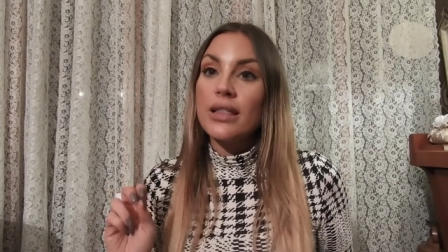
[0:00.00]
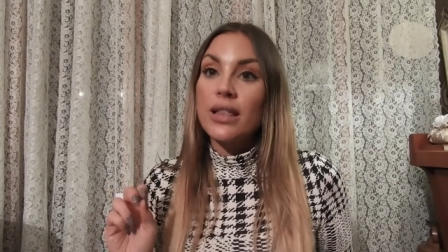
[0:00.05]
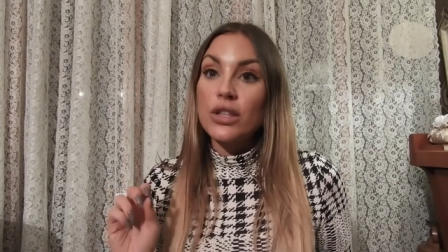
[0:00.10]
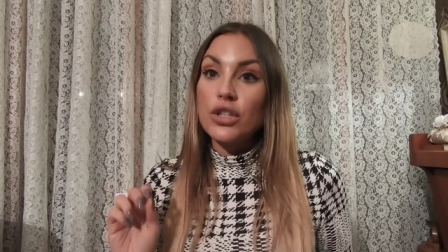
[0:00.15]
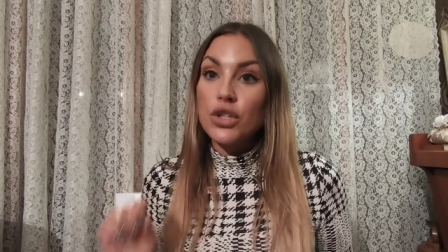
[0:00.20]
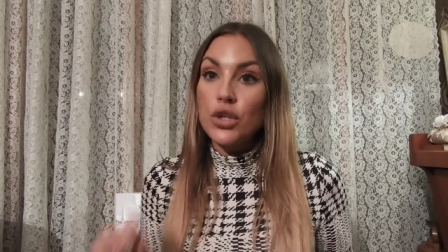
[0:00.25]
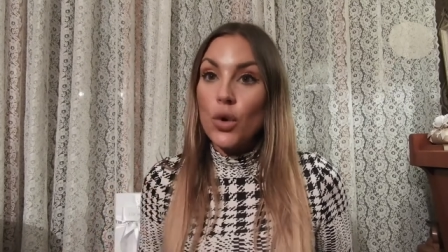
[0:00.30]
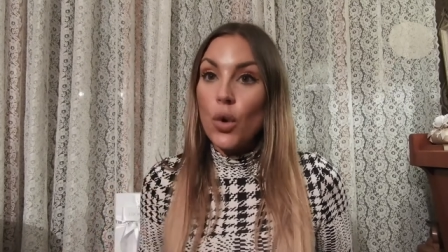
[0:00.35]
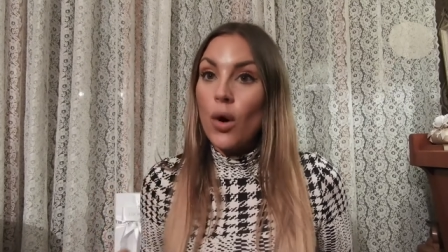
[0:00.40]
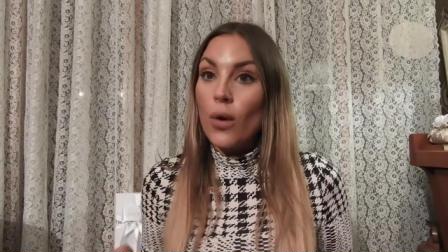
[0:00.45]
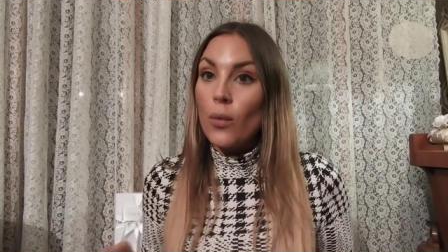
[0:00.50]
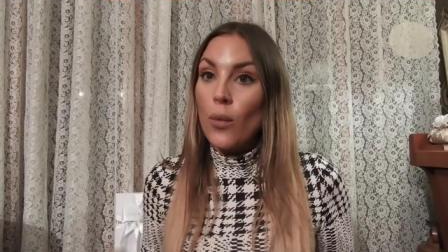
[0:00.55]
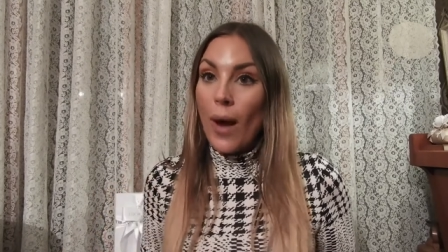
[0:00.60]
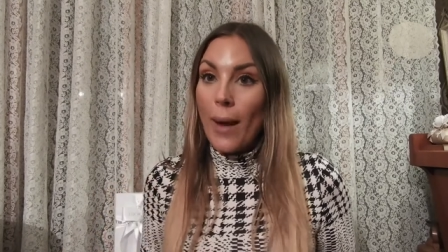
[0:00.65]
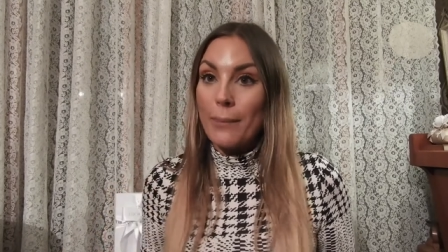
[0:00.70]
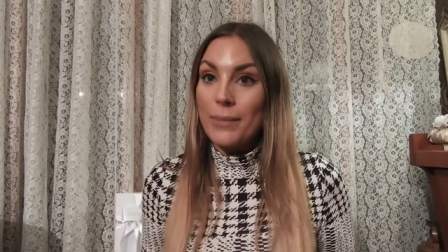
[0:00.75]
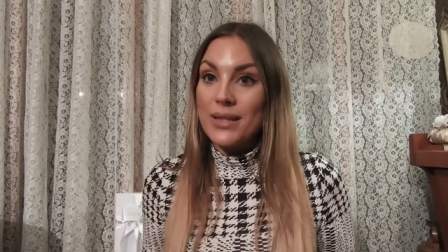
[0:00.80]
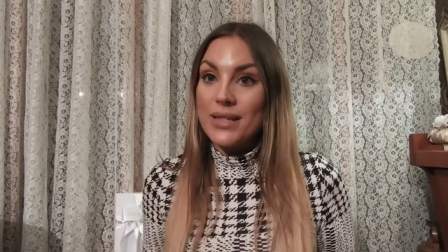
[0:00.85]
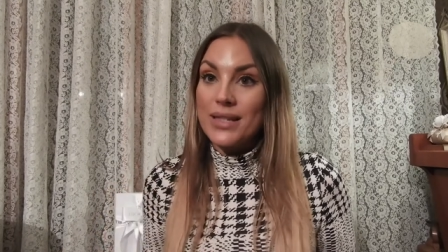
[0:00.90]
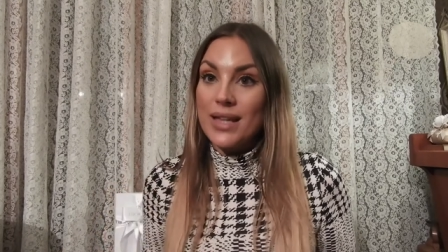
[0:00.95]
the Dior
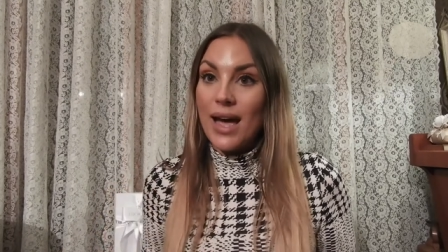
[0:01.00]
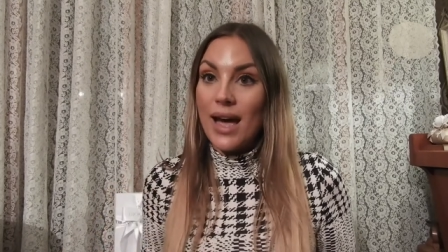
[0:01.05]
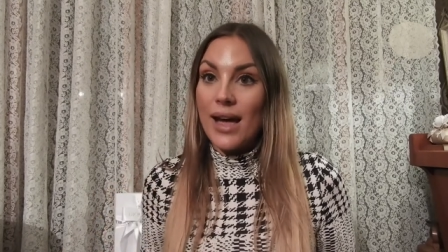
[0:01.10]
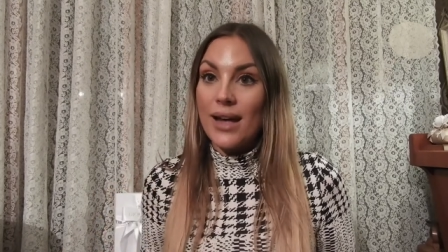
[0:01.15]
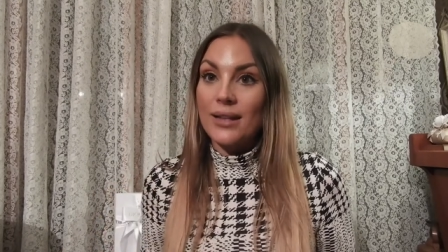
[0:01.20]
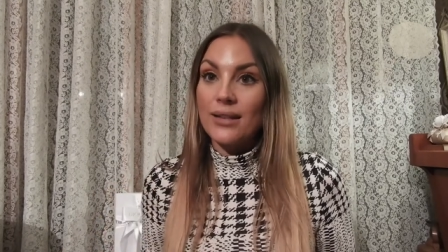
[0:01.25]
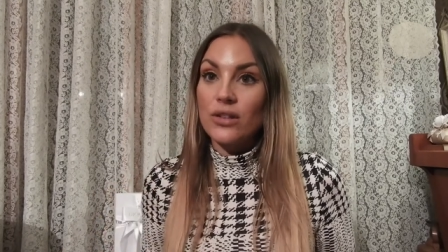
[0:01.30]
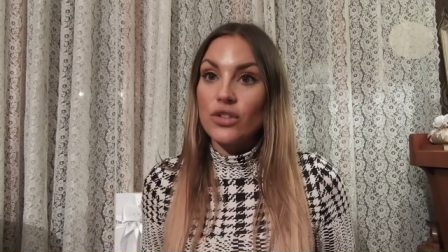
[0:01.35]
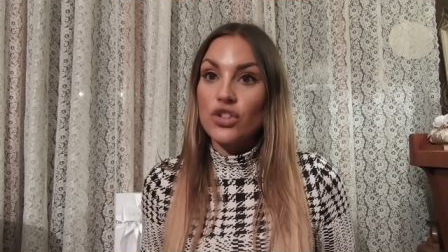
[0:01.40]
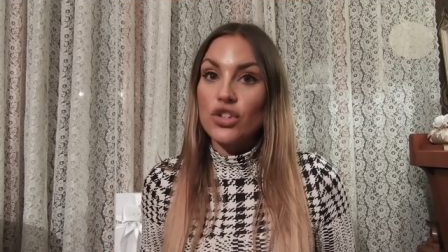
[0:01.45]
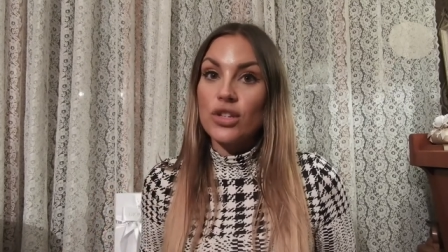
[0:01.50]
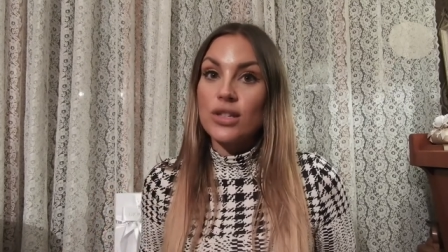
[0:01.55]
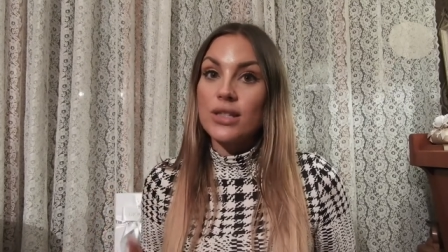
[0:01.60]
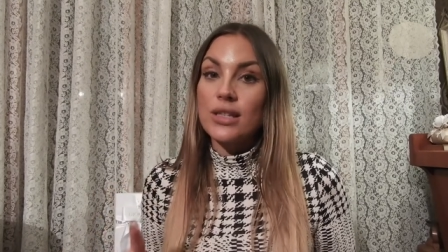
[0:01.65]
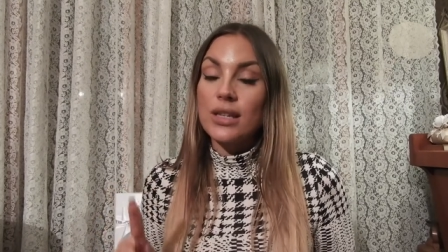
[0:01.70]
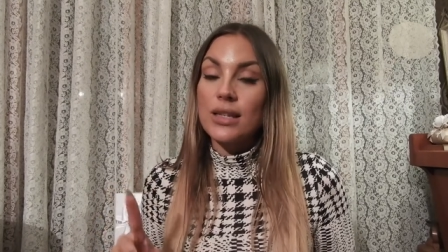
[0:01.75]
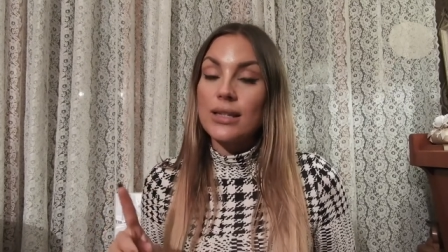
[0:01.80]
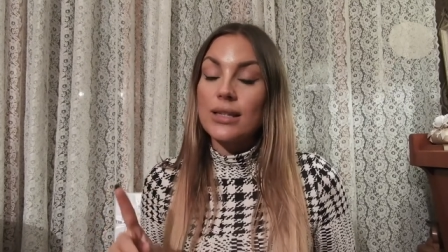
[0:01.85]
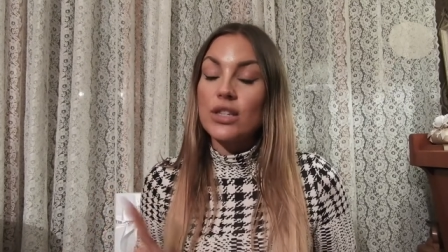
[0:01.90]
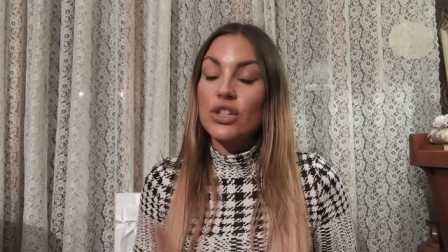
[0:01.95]
website
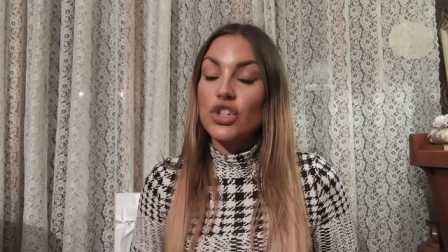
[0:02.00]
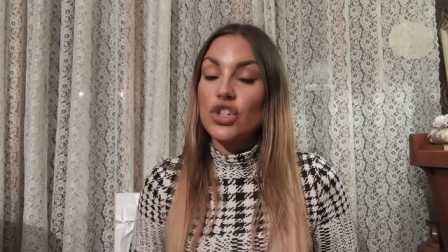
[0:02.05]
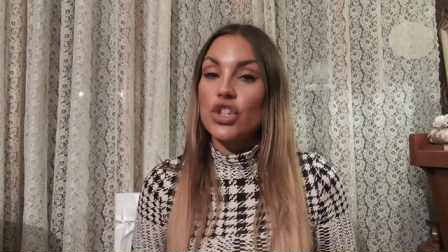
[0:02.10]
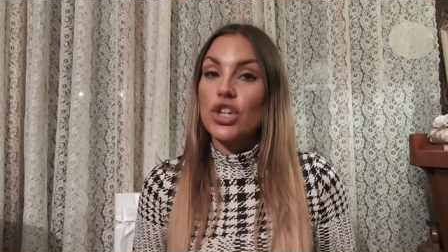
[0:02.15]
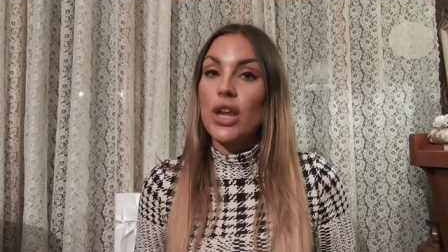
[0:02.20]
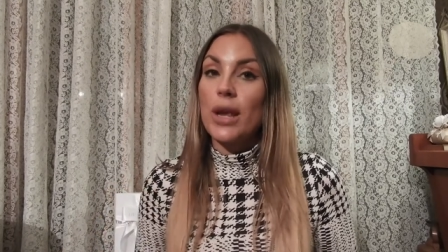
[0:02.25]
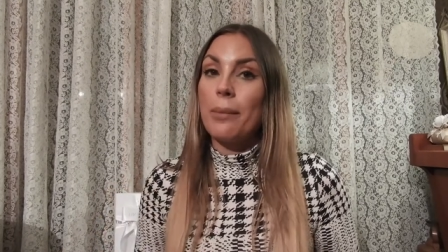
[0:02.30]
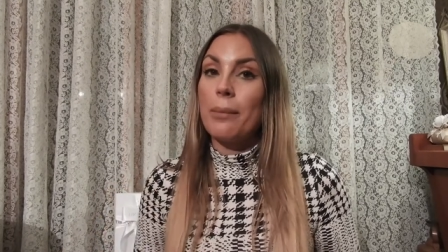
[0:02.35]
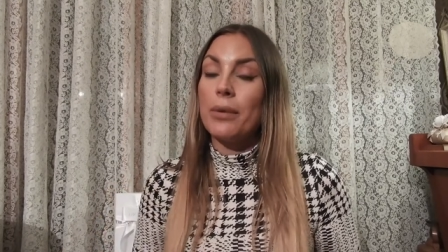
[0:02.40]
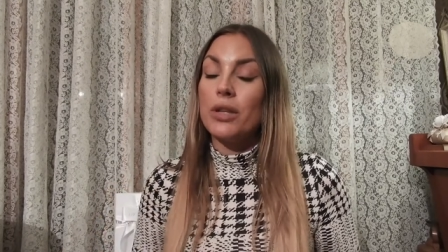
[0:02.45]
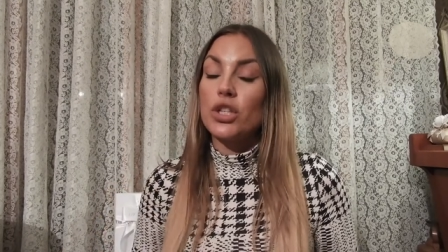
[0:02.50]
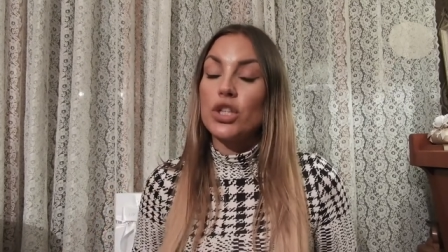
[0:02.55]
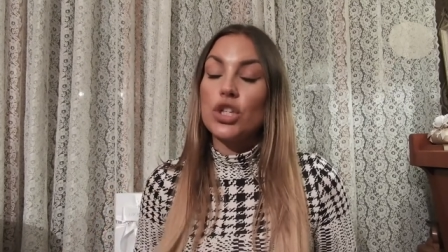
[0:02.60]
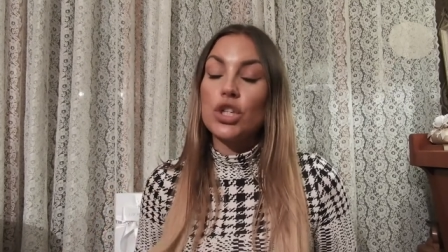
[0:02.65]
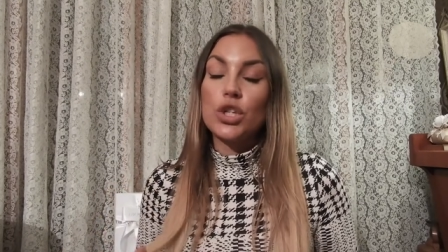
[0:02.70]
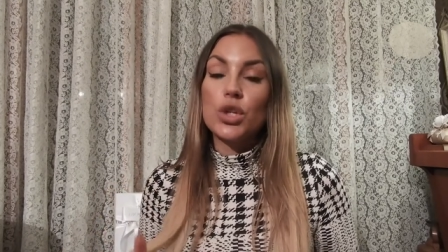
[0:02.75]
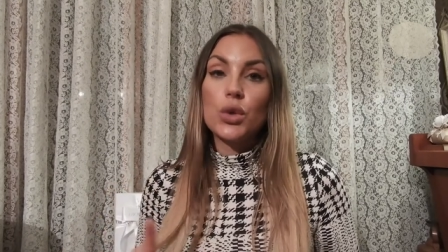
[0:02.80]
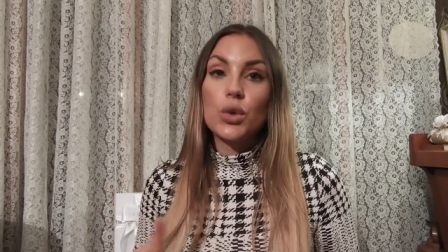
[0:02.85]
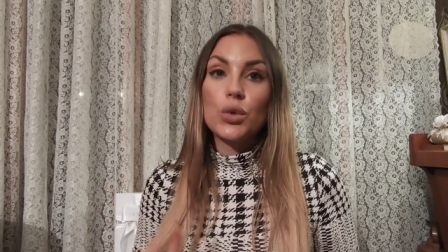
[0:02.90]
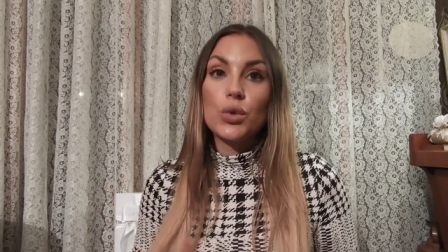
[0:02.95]
just shipped
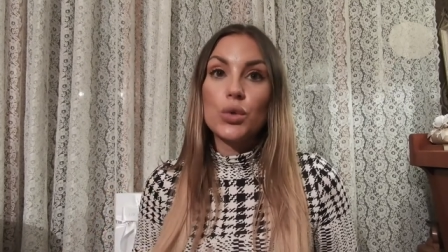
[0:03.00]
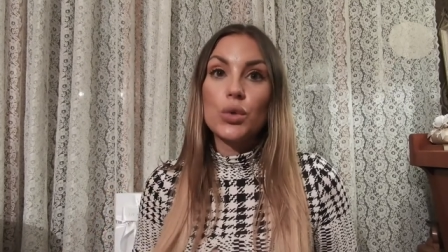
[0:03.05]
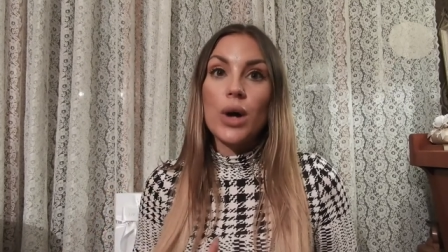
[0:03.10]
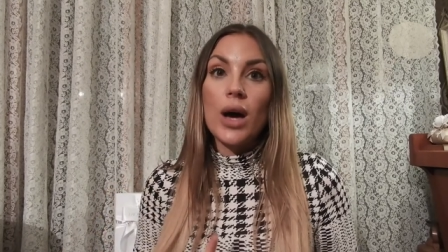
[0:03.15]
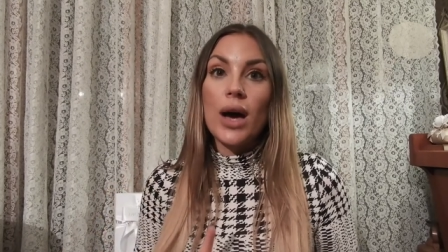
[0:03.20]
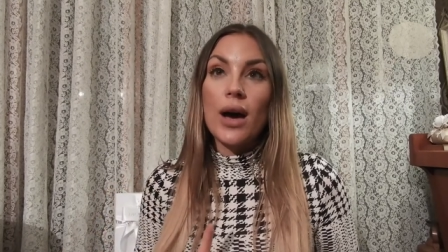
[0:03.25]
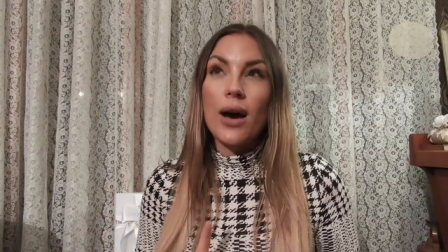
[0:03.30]
to